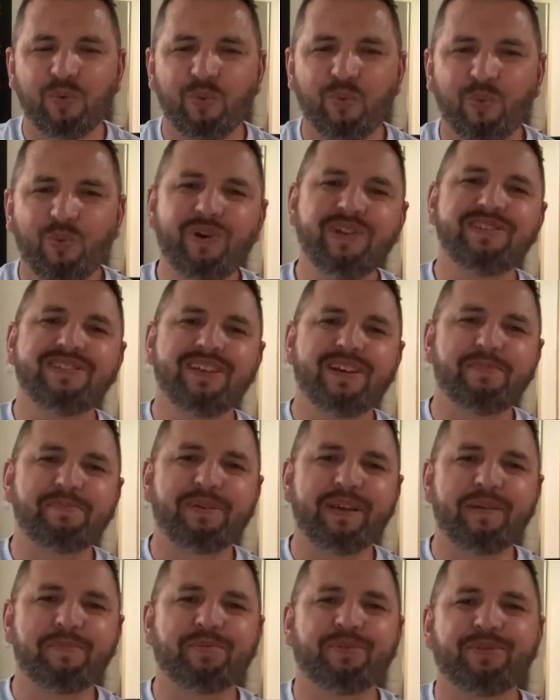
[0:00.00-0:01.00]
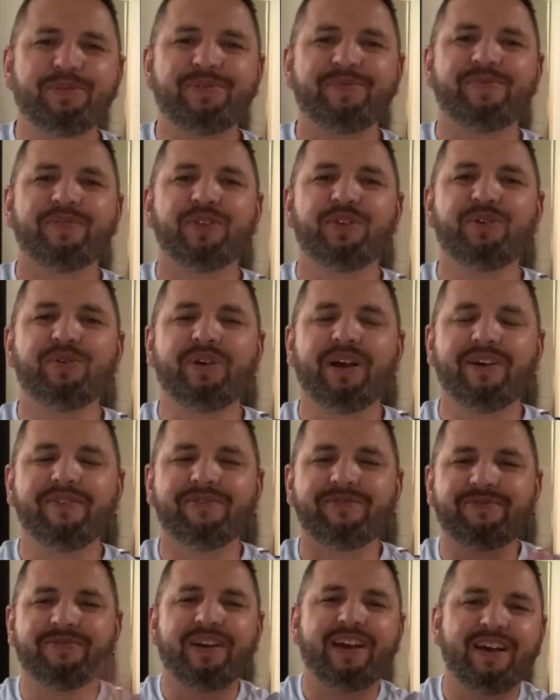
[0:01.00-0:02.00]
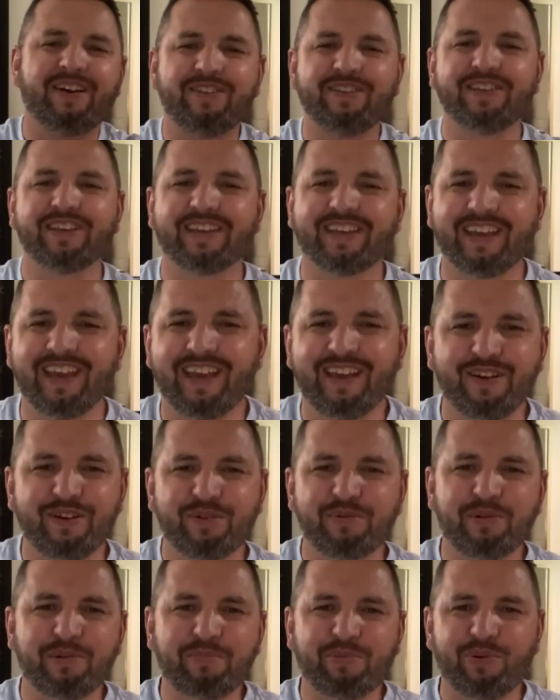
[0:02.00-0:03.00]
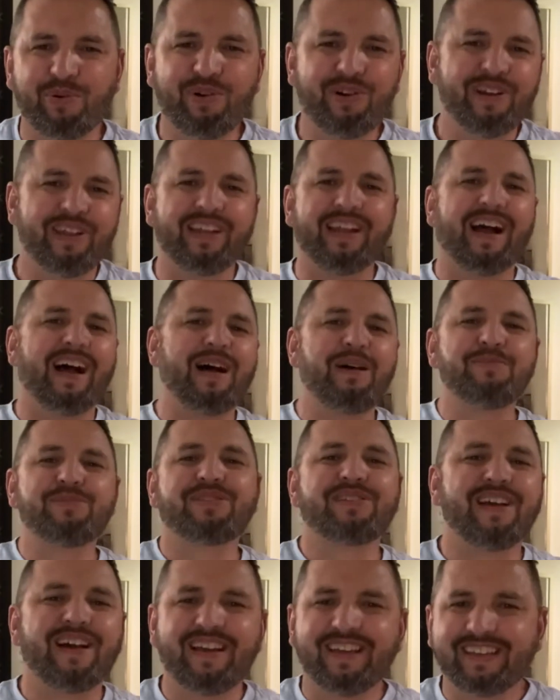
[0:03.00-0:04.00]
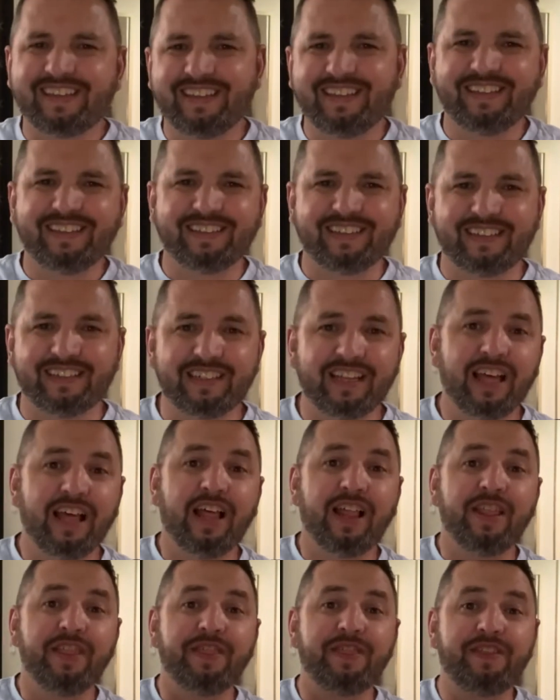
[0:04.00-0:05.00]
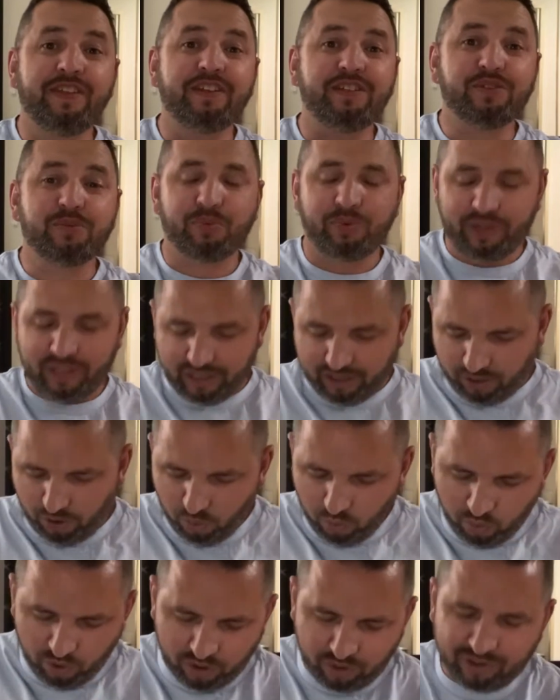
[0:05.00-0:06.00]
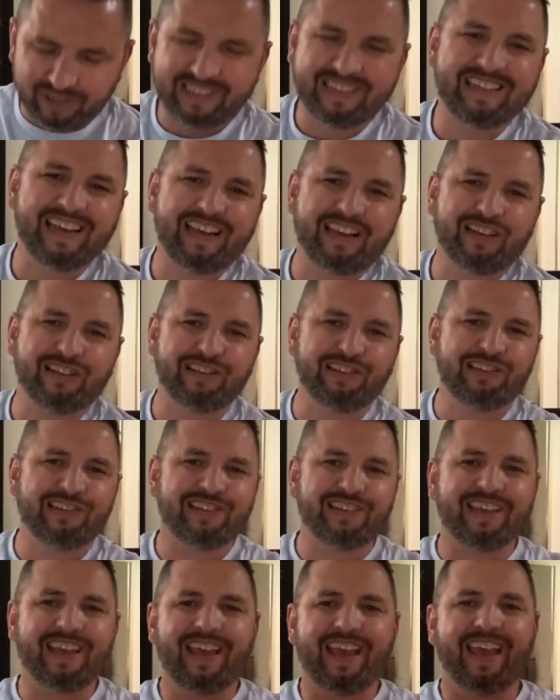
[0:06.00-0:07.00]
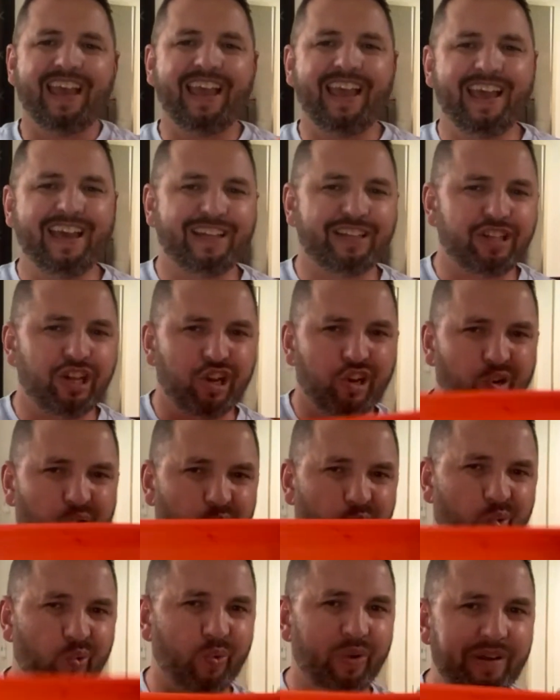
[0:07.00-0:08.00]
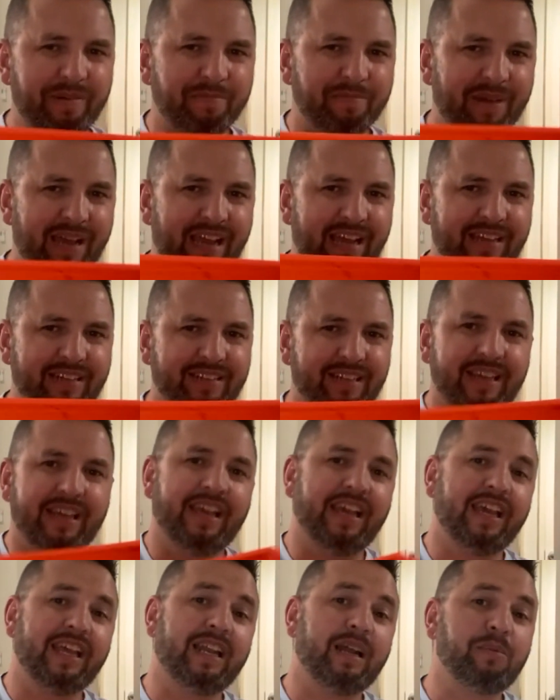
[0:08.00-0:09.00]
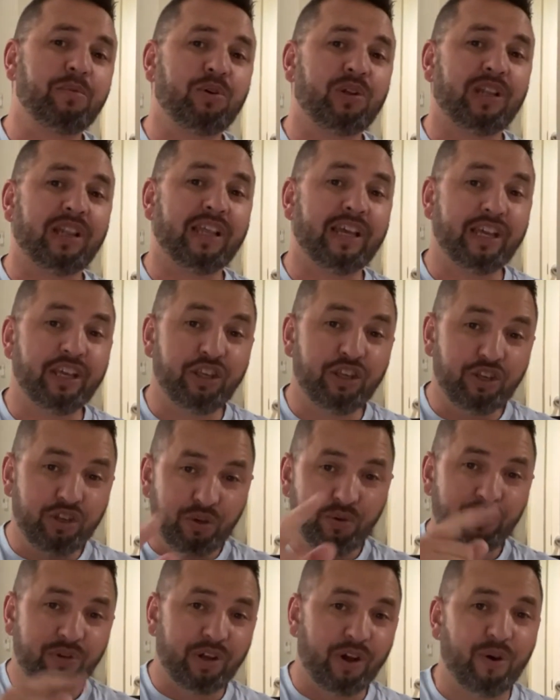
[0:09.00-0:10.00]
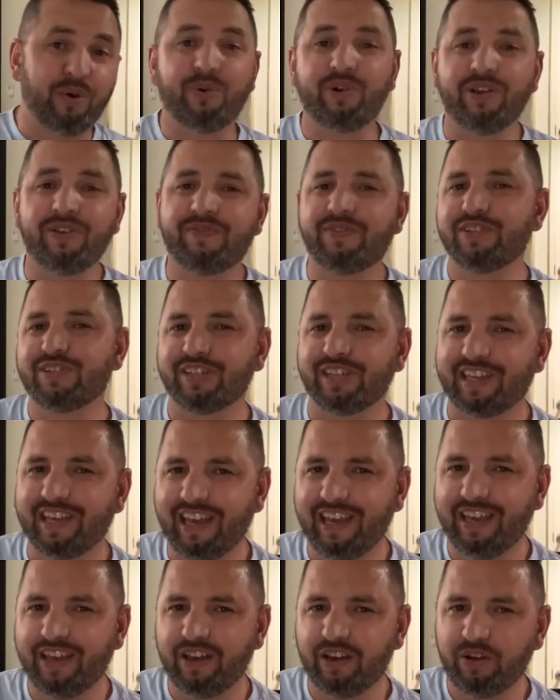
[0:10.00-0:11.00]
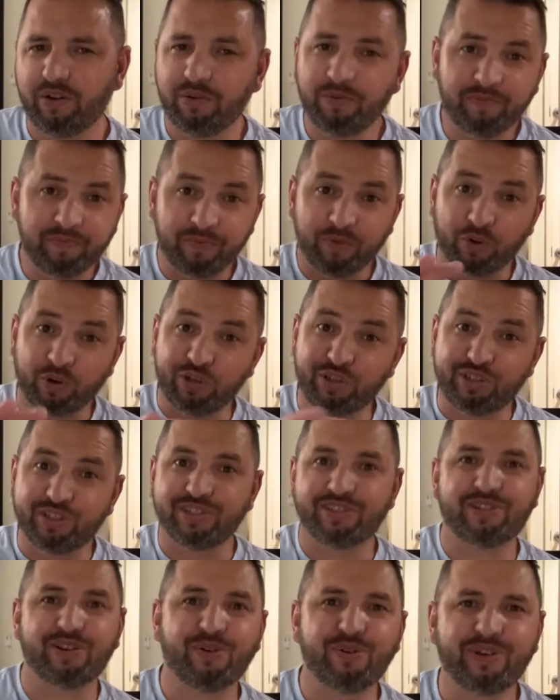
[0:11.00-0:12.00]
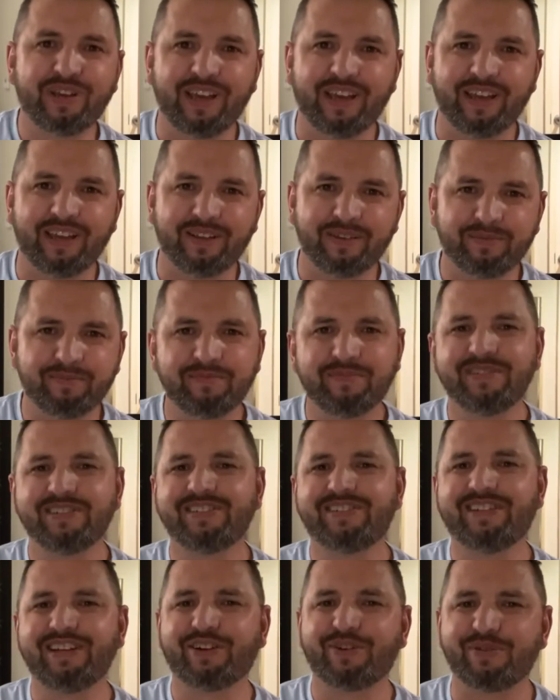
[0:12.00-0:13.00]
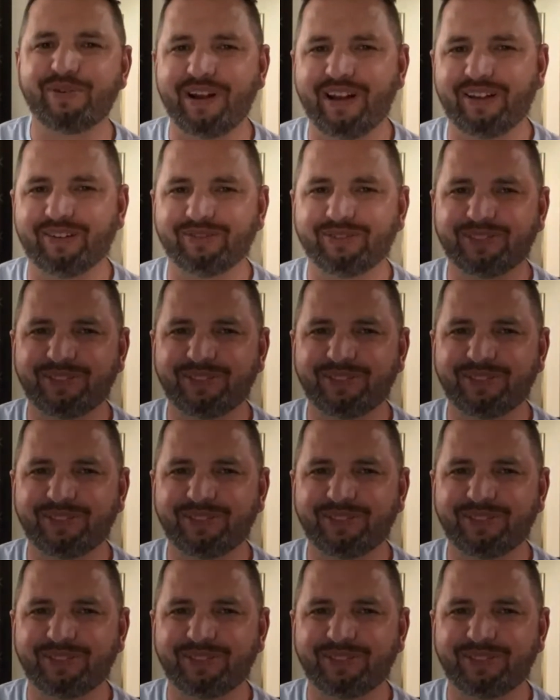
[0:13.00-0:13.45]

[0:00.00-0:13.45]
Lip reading: What's up, people? You have found the KO Report, and I'm Scott Killian. This week, we're going to take a look at Grypmat, and I'm going to let you know if it's a KO or just okay. Stick around.